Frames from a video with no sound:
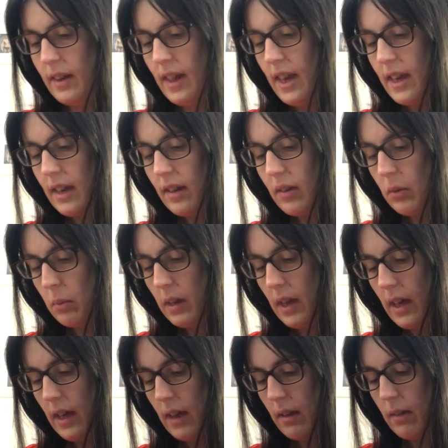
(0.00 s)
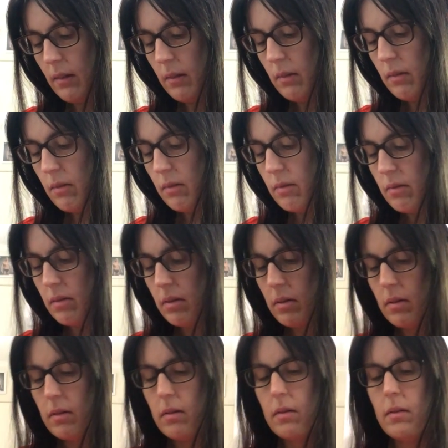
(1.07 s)
Next we have,
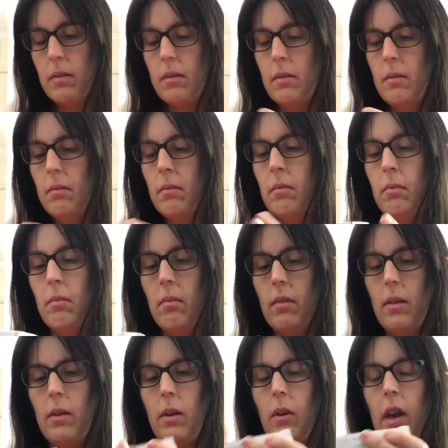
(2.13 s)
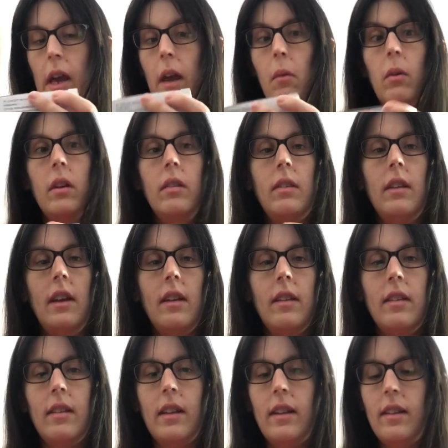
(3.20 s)
okay, what is
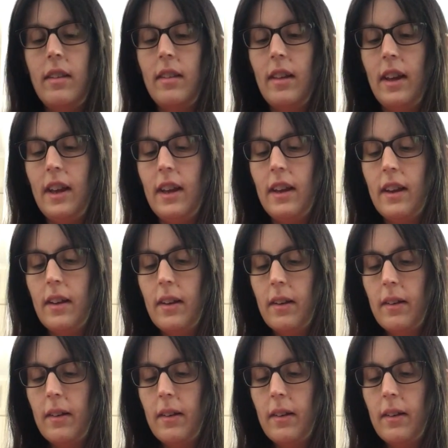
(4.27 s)
this? Let's see.